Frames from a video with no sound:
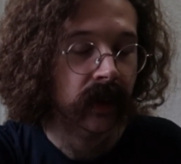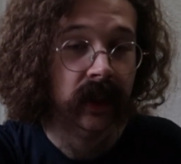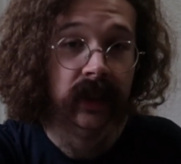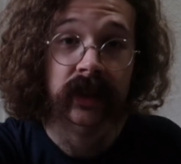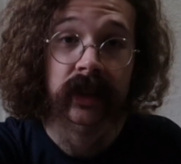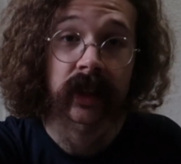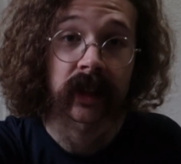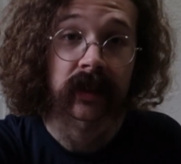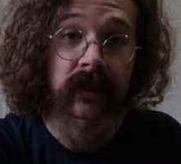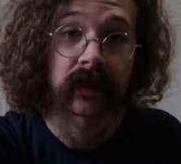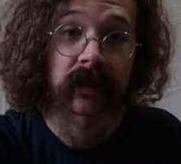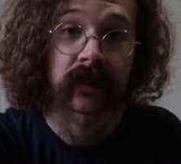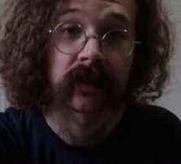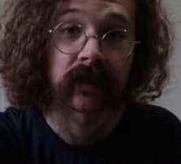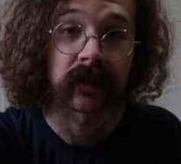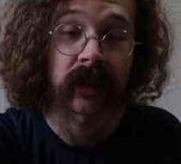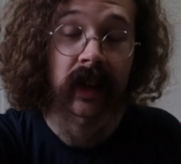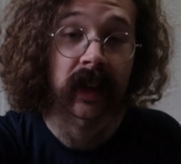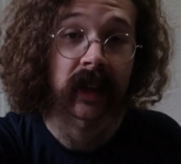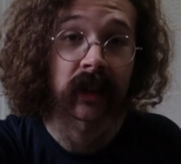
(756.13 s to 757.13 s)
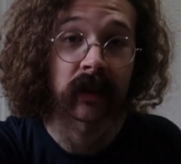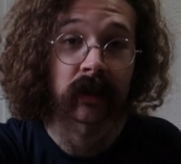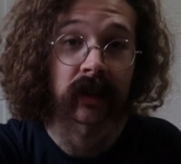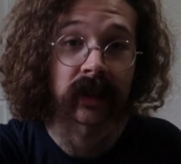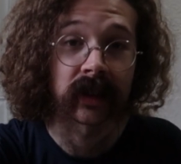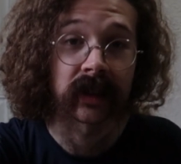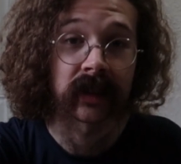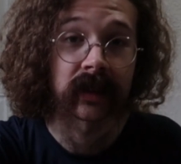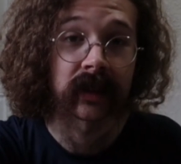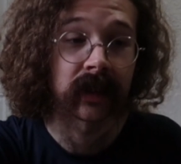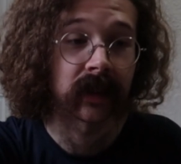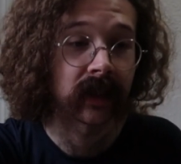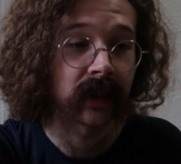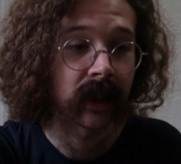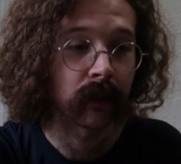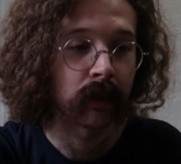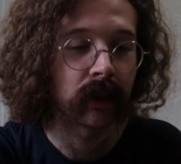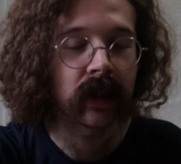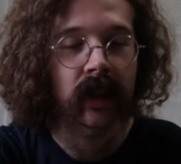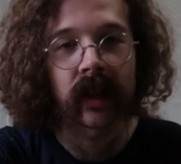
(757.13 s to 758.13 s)
He's like angrily
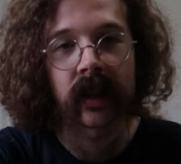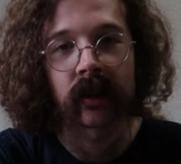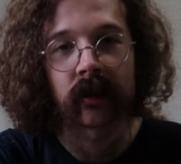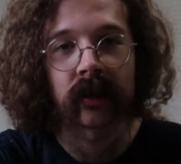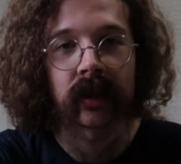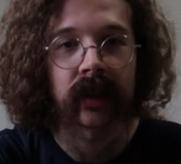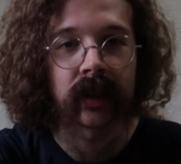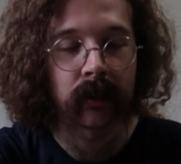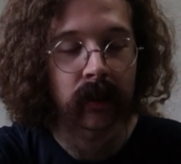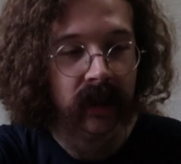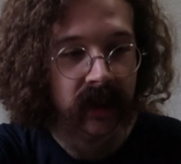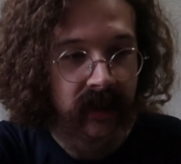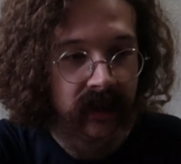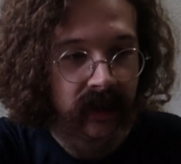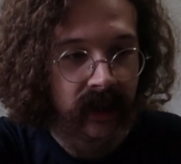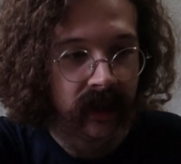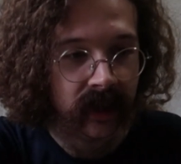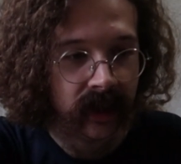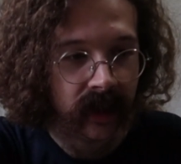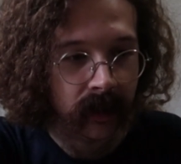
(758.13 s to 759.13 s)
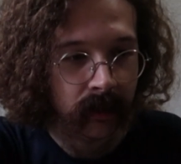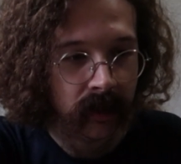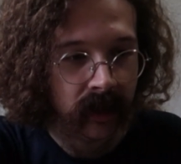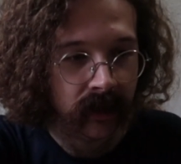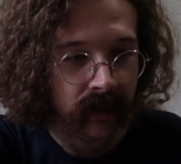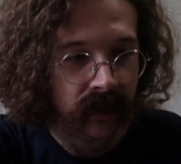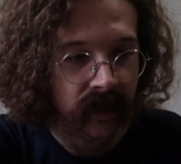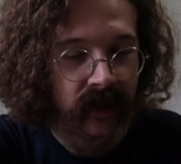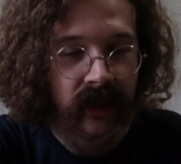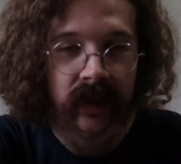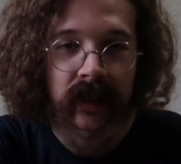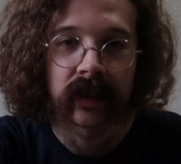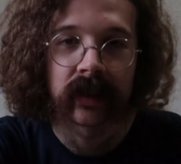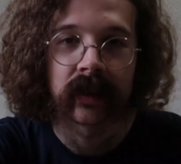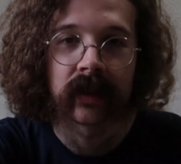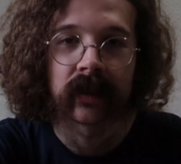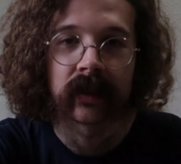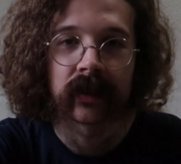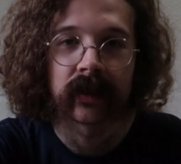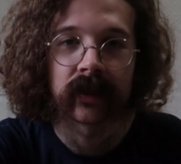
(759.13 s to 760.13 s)
staring at, well, not angrily, but he's staring at me. He's
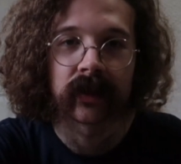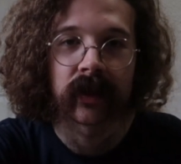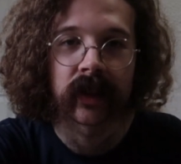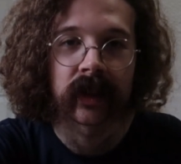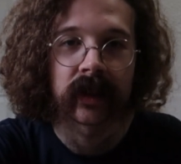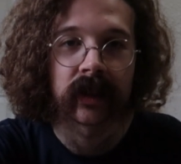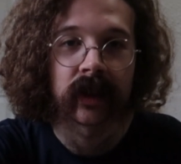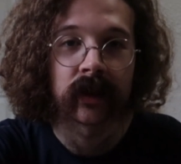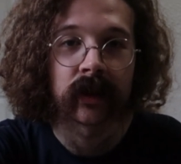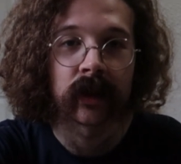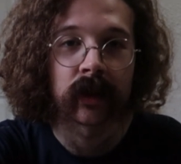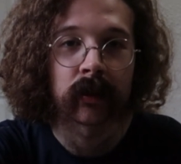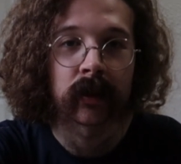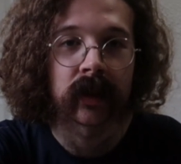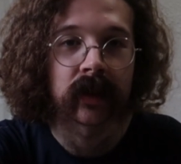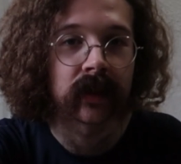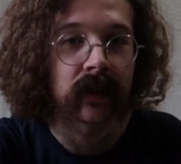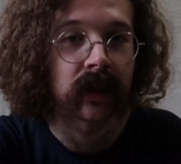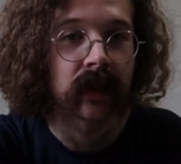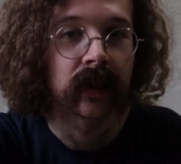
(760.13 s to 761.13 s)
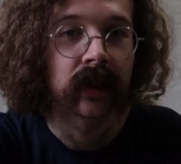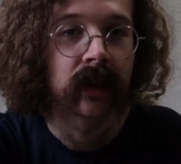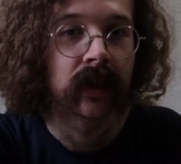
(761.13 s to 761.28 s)
very, very determined.